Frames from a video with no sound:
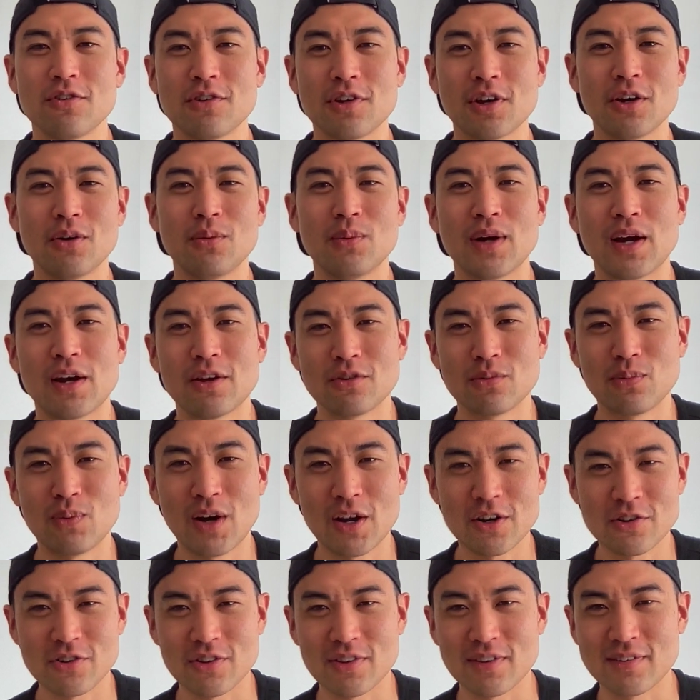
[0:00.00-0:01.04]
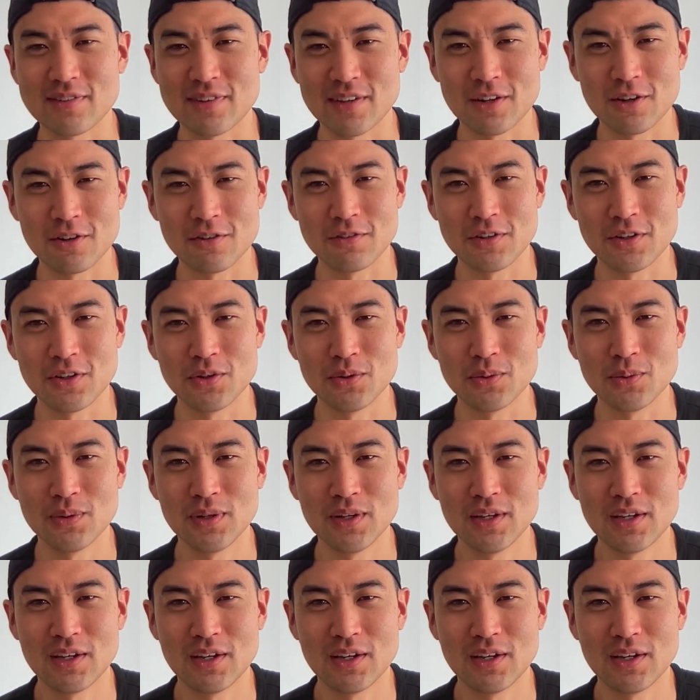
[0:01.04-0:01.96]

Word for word: ago when I was watching this interview